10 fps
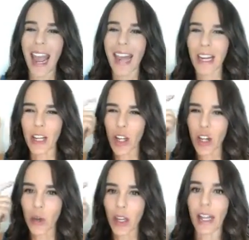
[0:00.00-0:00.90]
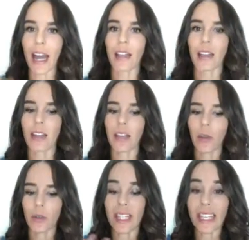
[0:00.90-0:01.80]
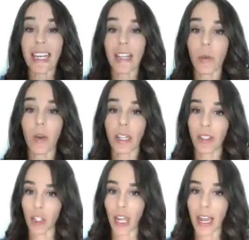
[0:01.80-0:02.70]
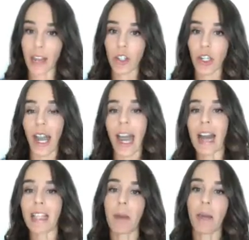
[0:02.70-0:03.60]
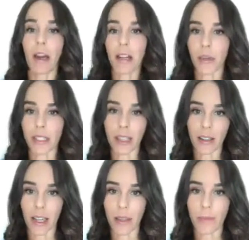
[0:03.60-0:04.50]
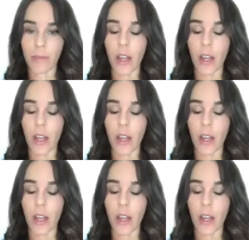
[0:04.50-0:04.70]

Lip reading: And I knew that those needs were going to change as my body was healing.